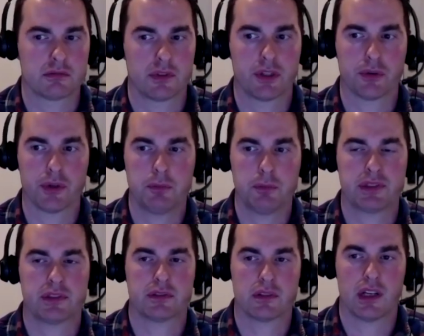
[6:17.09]

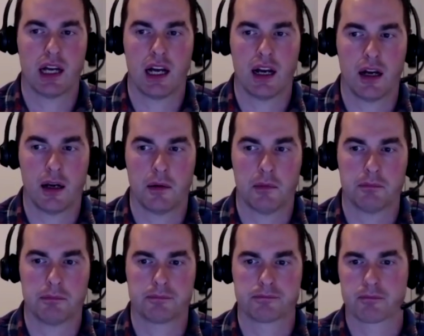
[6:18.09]
groups um,